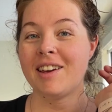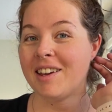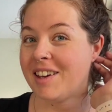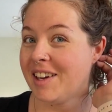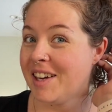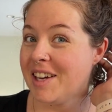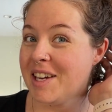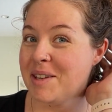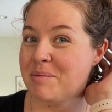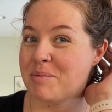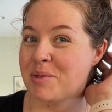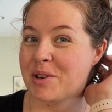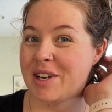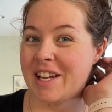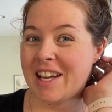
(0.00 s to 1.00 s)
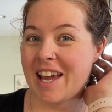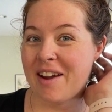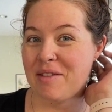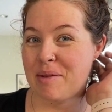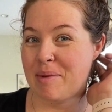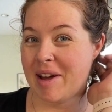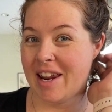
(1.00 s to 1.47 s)
Good morning,
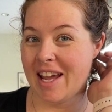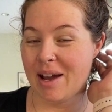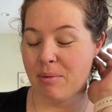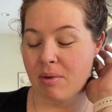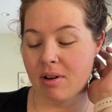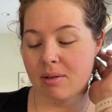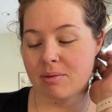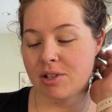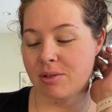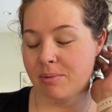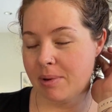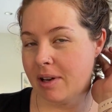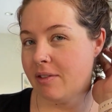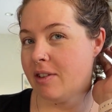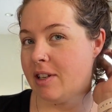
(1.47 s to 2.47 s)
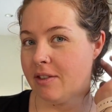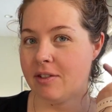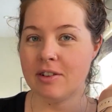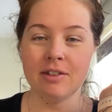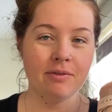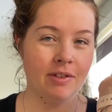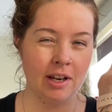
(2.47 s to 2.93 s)
everybody, and welcome to a bit of a
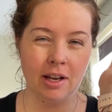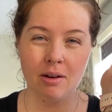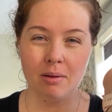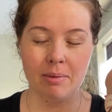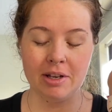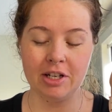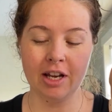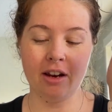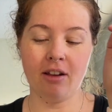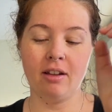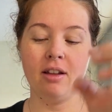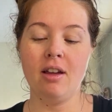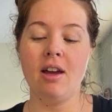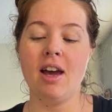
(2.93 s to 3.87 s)
different video on my channel.